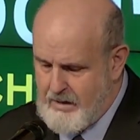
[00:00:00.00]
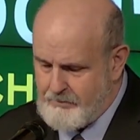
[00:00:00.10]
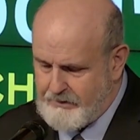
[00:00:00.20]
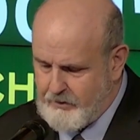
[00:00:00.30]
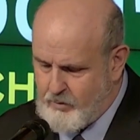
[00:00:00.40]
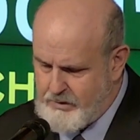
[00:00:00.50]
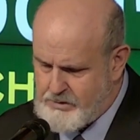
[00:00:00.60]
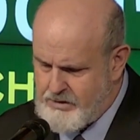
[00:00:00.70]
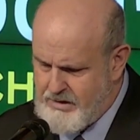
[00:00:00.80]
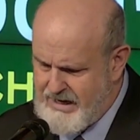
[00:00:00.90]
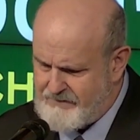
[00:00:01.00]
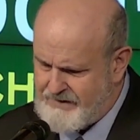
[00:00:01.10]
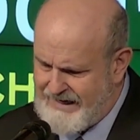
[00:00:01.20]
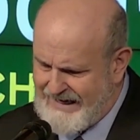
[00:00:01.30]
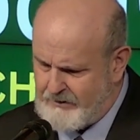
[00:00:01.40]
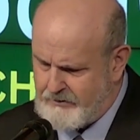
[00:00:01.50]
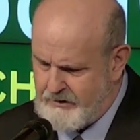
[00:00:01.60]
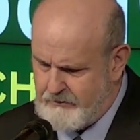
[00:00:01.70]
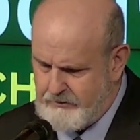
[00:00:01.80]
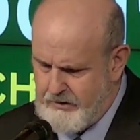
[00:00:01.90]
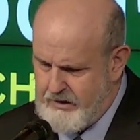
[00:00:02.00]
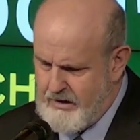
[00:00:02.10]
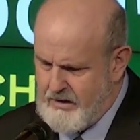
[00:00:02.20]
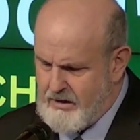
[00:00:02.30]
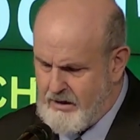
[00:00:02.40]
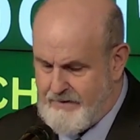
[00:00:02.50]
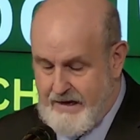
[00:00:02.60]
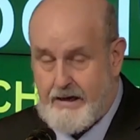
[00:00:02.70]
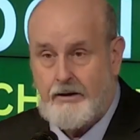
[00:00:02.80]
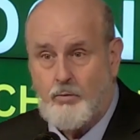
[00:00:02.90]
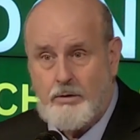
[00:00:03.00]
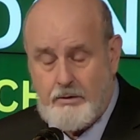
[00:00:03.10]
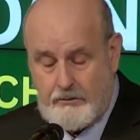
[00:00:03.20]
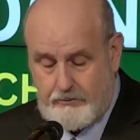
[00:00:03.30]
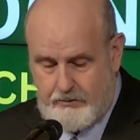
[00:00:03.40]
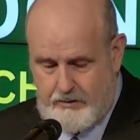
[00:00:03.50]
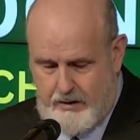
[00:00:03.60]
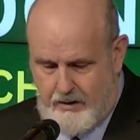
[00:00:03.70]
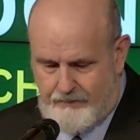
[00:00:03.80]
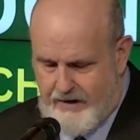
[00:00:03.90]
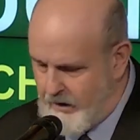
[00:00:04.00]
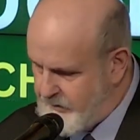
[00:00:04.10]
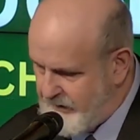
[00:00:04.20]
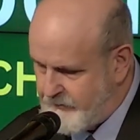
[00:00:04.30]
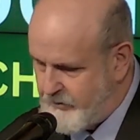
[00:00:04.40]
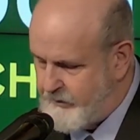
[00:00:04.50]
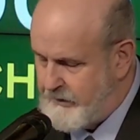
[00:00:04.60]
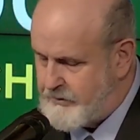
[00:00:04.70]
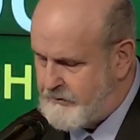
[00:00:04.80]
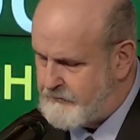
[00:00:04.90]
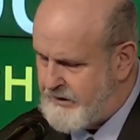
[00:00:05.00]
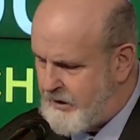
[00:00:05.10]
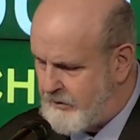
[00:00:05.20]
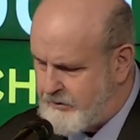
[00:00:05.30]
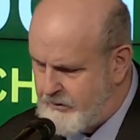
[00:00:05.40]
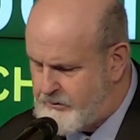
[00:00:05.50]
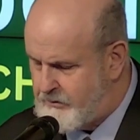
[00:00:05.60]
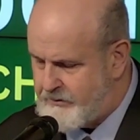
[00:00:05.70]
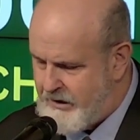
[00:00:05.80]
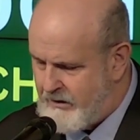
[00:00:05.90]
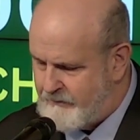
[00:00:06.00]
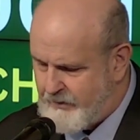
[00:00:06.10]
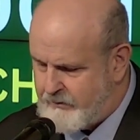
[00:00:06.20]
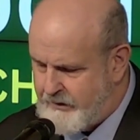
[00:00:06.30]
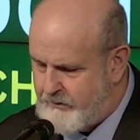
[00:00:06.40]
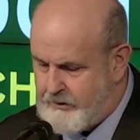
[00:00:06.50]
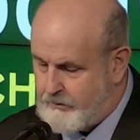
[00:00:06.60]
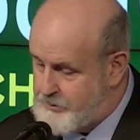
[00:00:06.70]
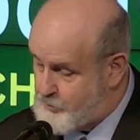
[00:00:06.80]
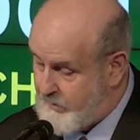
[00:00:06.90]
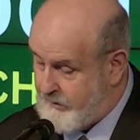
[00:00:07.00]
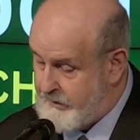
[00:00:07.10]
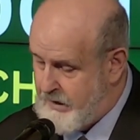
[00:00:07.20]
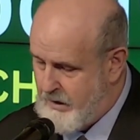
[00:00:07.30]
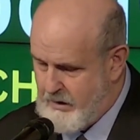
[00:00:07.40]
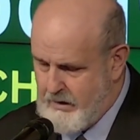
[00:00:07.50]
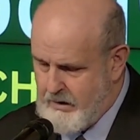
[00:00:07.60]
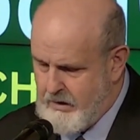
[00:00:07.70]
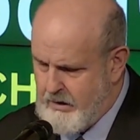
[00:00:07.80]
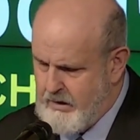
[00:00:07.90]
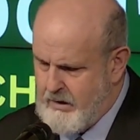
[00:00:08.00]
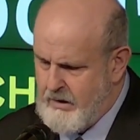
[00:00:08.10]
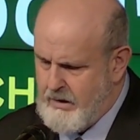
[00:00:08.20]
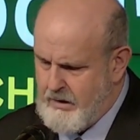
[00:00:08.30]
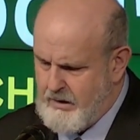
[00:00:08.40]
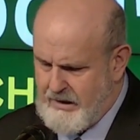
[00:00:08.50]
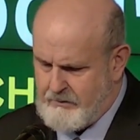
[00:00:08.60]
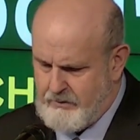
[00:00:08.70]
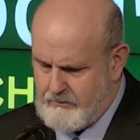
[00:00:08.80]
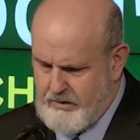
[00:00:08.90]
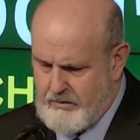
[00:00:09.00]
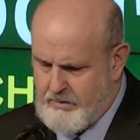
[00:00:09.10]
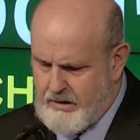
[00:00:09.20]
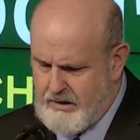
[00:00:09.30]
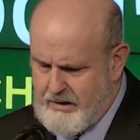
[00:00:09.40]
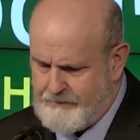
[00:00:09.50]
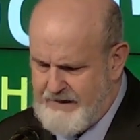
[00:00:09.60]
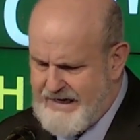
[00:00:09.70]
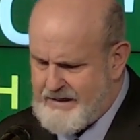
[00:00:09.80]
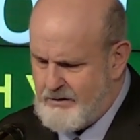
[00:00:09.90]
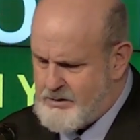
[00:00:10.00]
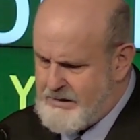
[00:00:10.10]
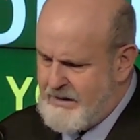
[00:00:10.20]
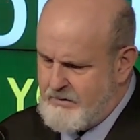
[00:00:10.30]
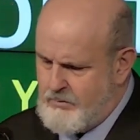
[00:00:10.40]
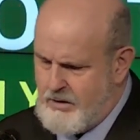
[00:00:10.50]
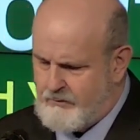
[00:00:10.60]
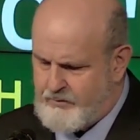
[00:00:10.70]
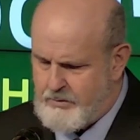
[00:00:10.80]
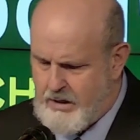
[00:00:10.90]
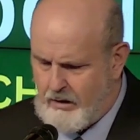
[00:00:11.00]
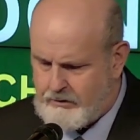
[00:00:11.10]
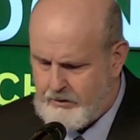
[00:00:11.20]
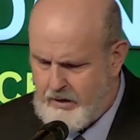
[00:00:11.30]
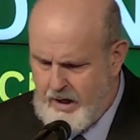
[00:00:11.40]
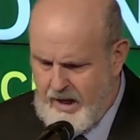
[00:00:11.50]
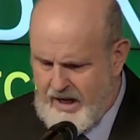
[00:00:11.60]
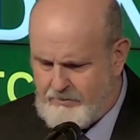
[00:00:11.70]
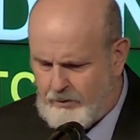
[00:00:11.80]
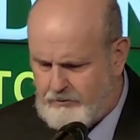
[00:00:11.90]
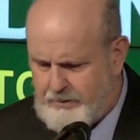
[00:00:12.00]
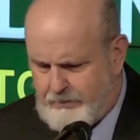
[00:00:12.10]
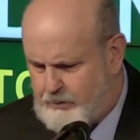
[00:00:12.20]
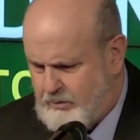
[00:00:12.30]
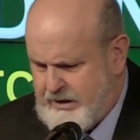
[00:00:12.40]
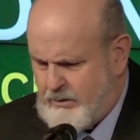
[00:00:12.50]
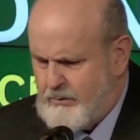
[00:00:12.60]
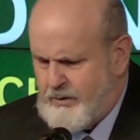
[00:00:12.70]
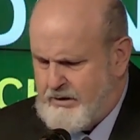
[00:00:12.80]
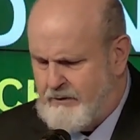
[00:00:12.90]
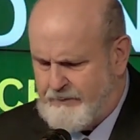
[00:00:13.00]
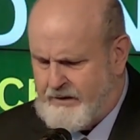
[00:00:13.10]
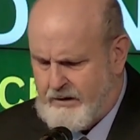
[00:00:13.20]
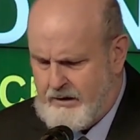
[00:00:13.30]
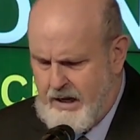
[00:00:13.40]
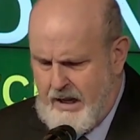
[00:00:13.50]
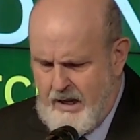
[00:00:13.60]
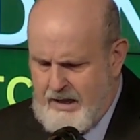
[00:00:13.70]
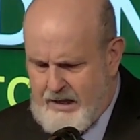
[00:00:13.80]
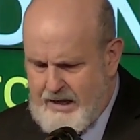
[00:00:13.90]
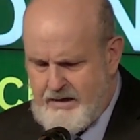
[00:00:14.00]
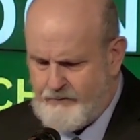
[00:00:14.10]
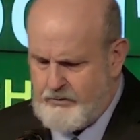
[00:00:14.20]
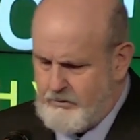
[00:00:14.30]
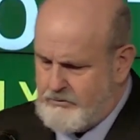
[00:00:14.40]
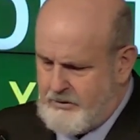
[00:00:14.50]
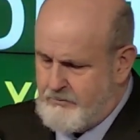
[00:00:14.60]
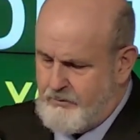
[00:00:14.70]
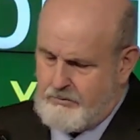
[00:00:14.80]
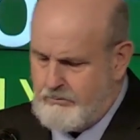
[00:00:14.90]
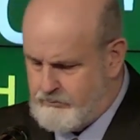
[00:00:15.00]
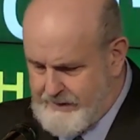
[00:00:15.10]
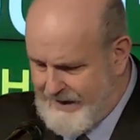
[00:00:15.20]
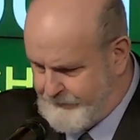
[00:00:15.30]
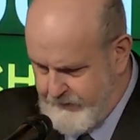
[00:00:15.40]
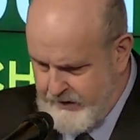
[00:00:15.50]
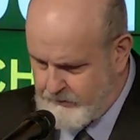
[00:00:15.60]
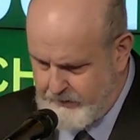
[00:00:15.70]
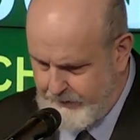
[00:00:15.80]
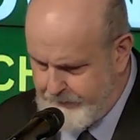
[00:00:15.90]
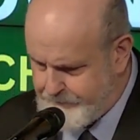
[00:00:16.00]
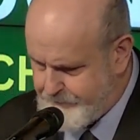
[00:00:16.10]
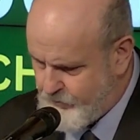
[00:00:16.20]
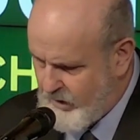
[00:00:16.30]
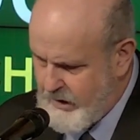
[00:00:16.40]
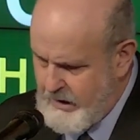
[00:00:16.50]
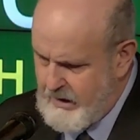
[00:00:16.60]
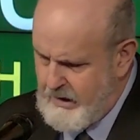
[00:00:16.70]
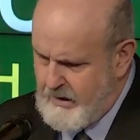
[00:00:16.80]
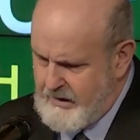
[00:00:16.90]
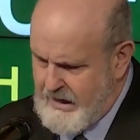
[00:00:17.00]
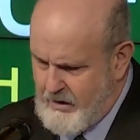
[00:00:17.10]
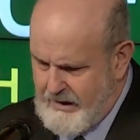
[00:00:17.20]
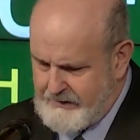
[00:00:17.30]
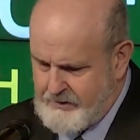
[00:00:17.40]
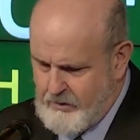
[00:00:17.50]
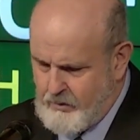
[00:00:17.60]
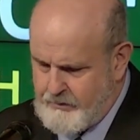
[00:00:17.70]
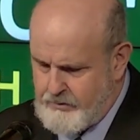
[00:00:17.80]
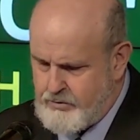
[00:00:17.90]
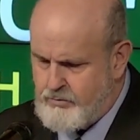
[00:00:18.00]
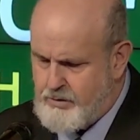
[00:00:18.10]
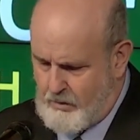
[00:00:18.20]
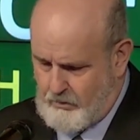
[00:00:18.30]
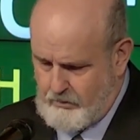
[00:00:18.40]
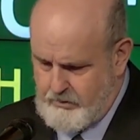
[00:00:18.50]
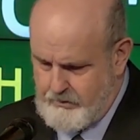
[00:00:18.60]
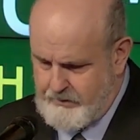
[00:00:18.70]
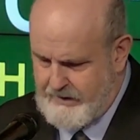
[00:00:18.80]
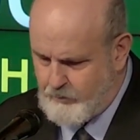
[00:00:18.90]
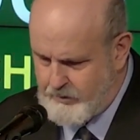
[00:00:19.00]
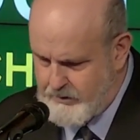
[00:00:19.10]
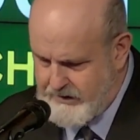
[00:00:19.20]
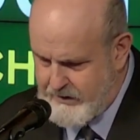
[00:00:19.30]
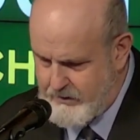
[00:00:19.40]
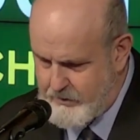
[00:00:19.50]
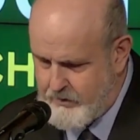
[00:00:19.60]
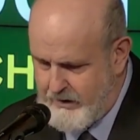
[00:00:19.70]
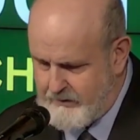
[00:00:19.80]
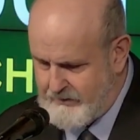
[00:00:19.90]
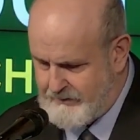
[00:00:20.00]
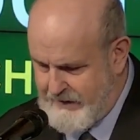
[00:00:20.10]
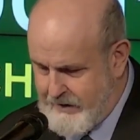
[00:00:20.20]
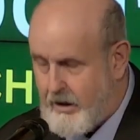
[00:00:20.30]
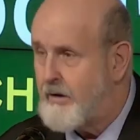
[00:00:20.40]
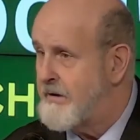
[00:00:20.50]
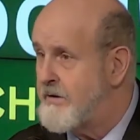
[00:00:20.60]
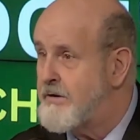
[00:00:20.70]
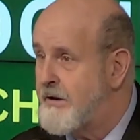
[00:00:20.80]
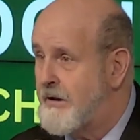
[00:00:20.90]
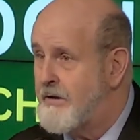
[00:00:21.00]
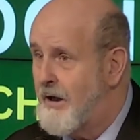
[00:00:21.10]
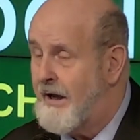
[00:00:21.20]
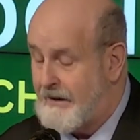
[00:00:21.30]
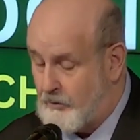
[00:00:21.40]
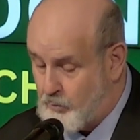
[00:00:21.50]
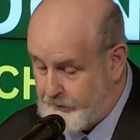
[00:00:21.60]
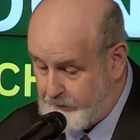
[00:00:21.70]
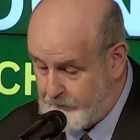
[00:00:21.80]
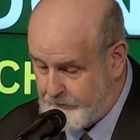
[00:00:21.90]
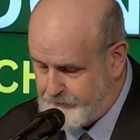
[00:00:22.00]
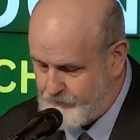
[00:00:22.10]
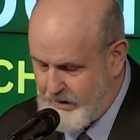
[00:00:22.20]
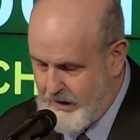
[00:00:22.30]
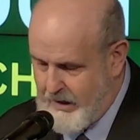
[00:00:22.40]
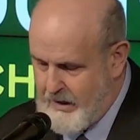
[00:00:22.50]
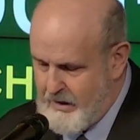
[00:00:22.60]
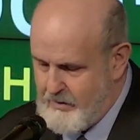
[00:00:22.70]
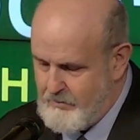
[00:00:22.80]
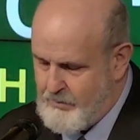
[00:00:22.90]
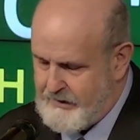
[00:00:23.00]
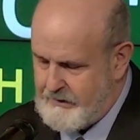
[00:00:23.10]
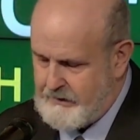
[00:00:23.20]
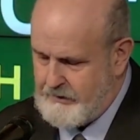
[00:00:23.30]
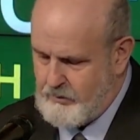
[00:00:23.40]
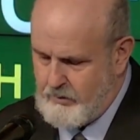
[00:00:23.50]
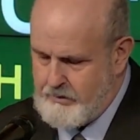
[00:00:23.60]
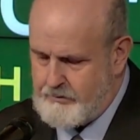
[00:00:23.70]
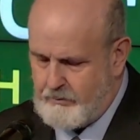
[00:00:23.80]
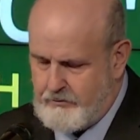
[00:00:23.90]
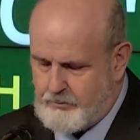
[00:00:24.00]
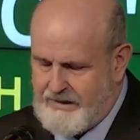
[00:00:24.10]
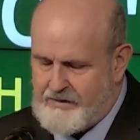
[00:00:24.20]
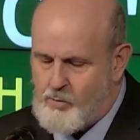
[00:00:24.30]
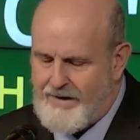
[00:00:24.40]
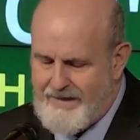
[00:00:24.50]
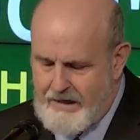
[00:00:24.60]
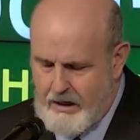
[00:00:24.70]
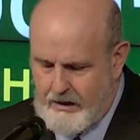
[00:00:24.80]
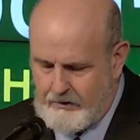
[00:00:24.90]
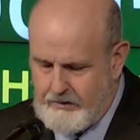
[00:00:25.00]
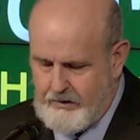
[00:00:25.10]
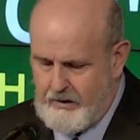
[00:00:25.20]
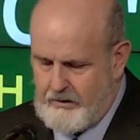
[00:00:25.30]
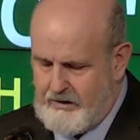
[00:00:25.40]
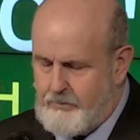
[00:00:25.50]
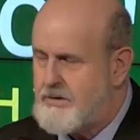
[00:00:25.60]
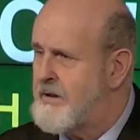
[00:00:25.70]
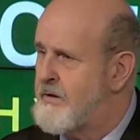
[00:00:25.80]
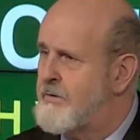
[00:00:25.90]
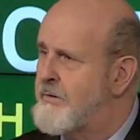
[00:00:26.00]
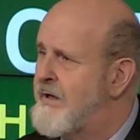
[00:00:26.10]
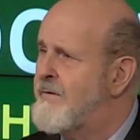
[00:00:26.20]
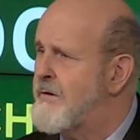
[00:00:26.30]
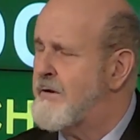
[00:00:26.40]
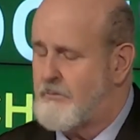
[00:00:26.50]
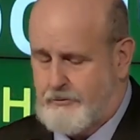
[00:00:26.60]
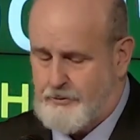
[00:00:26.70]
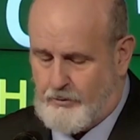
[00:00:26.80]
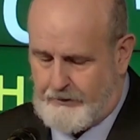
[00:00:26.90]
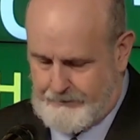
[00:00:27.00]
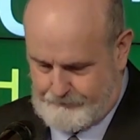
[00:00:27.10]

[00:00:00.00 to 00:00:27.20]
But the question you have to ask is, are they idle words? They aren't desecrations, they aren't curses, they aren't vulgarity or swearing. And they're meek enough that I can say them here from the altar, and most people don't get overly offended. I even heard some of you laughing out there. Now, I know that you know that I'm going to tell you that they are indeed idle words. But in order to explain why they are, let me tell you another little story.